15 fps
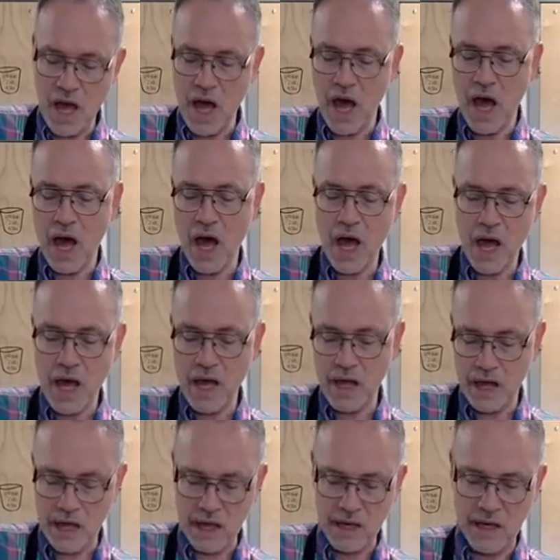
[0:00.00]
Yeah,
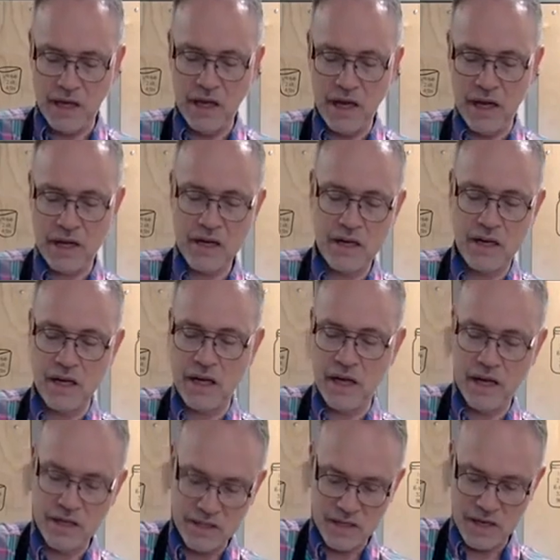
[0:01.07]
and yuck.
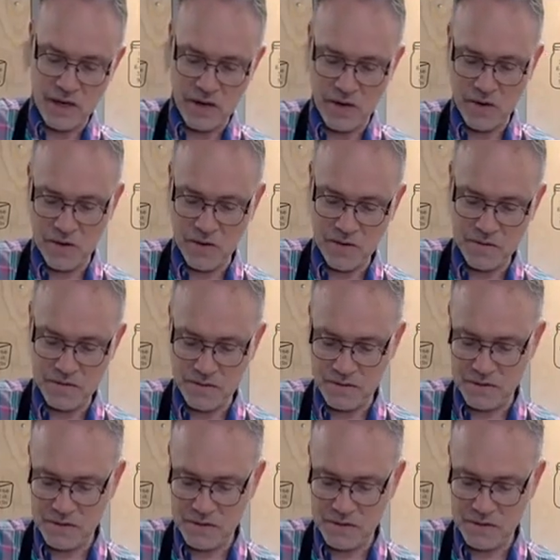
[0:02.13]
And so,